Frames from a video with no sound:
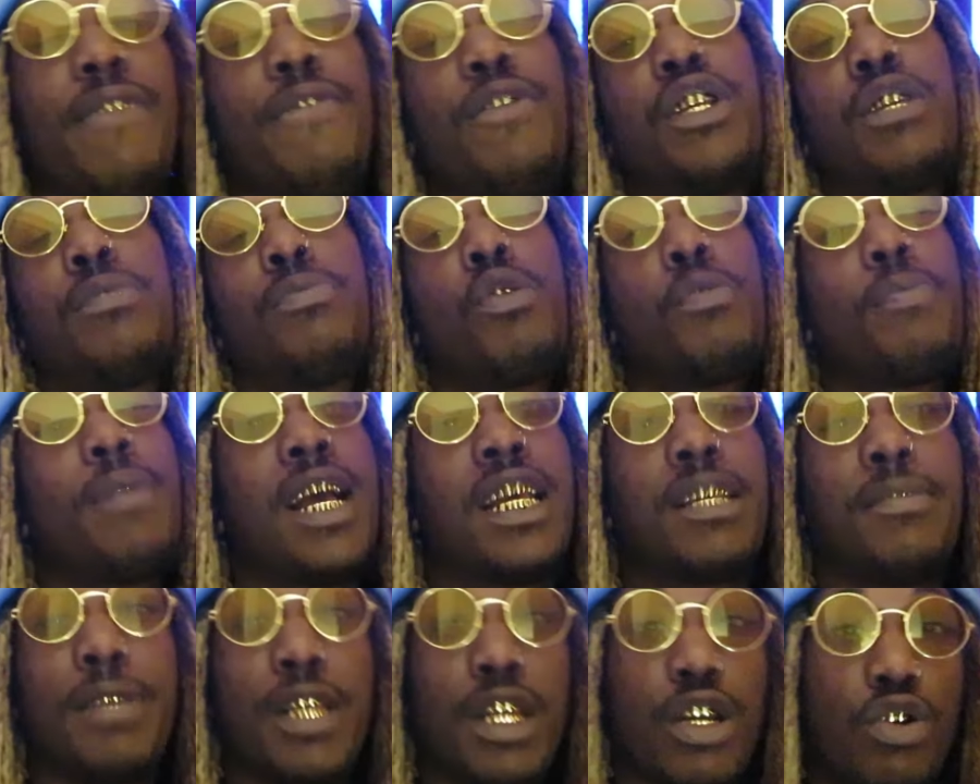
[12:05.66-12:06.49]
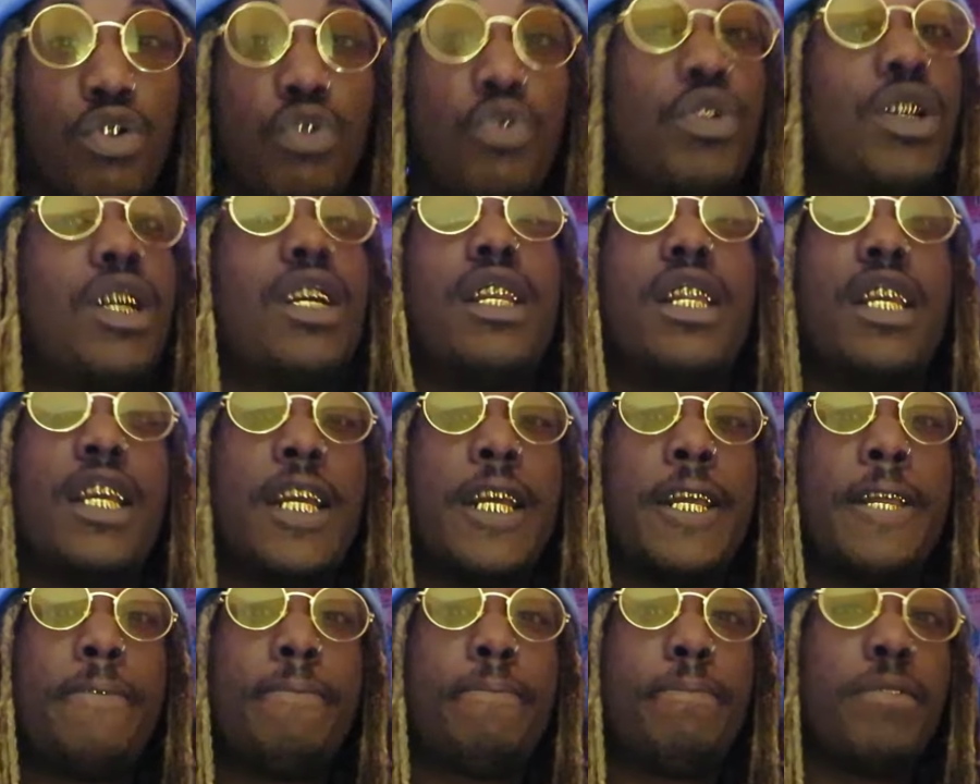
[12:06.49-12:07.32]
if it smoke, pass me the hookah,
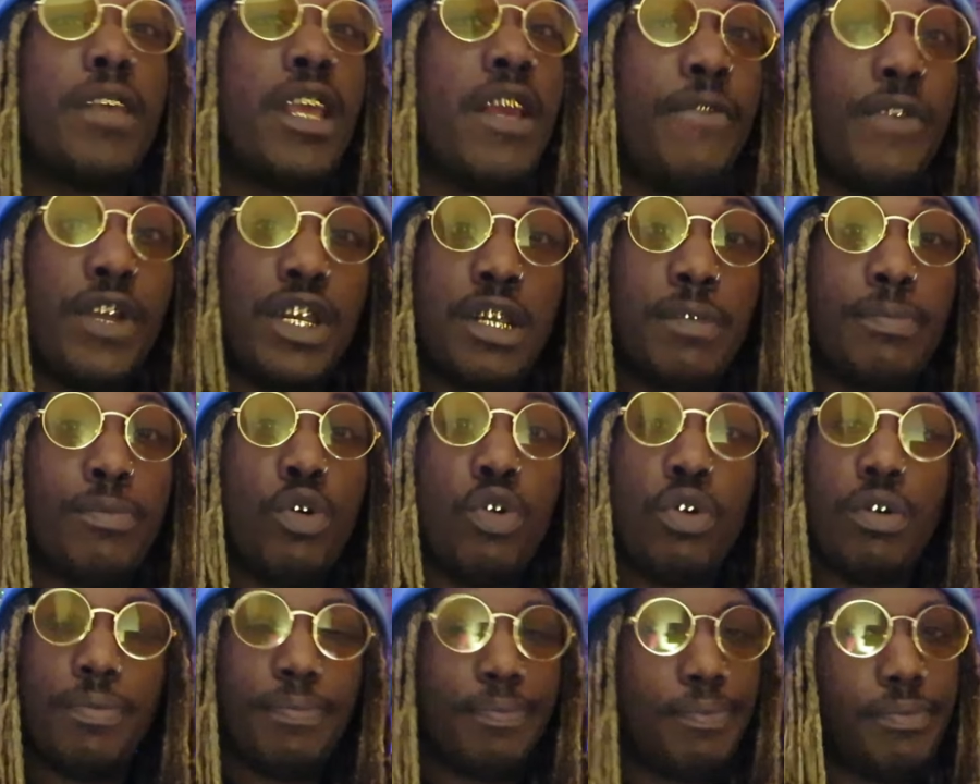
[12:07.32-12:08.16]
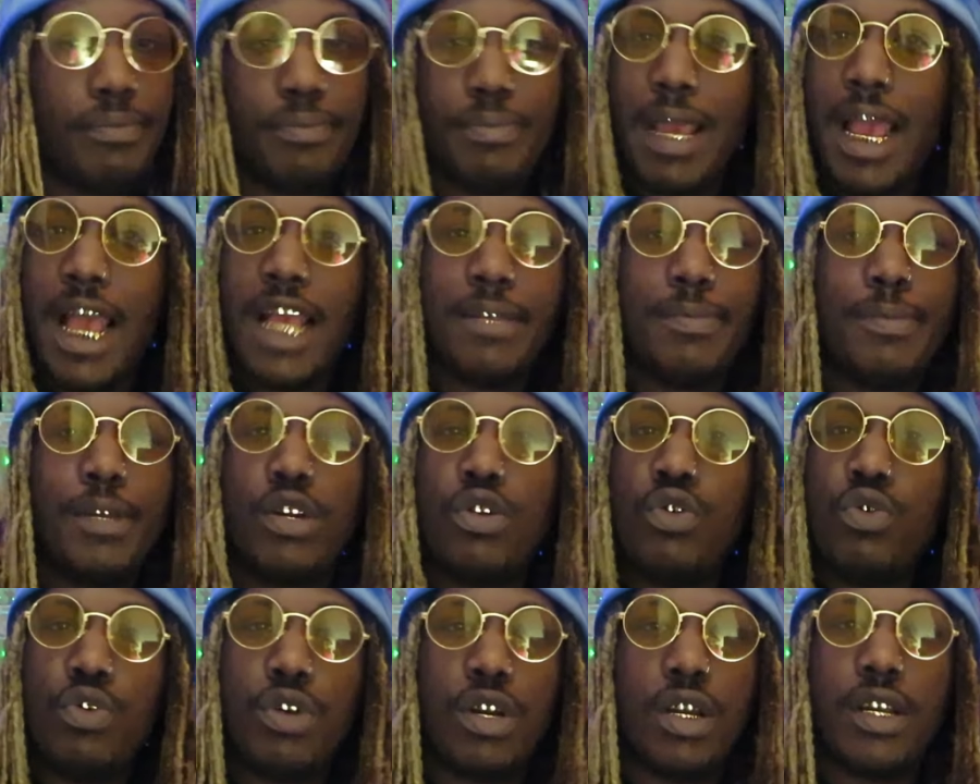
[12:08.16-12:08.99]
nigga. If it smoke, pass me
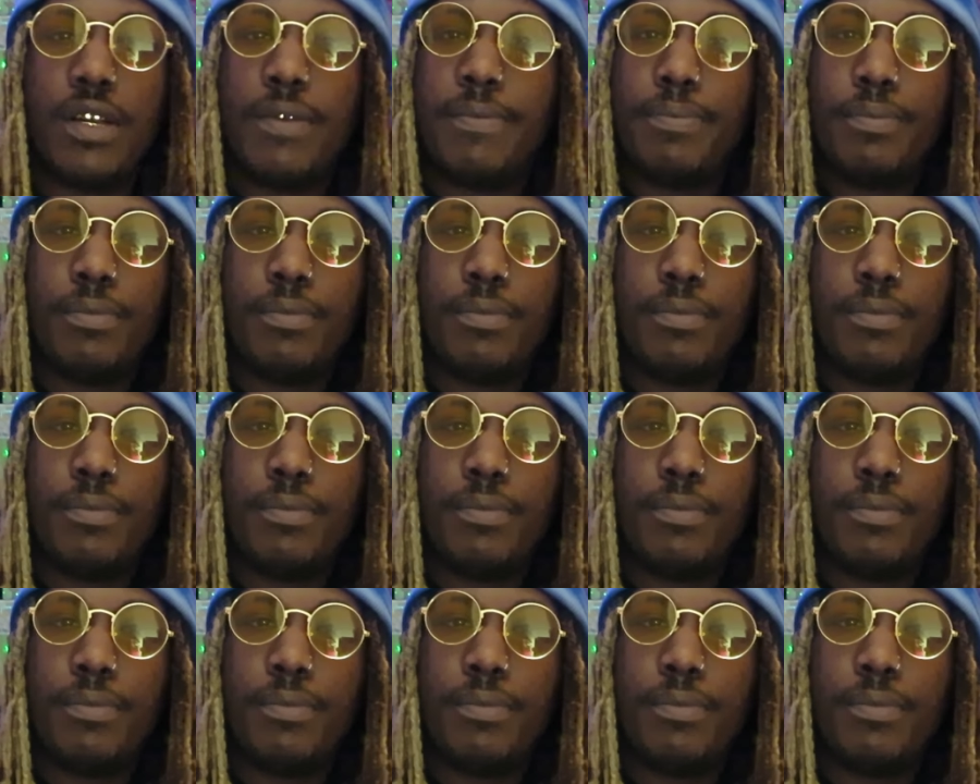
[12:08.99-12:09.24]
the hookah.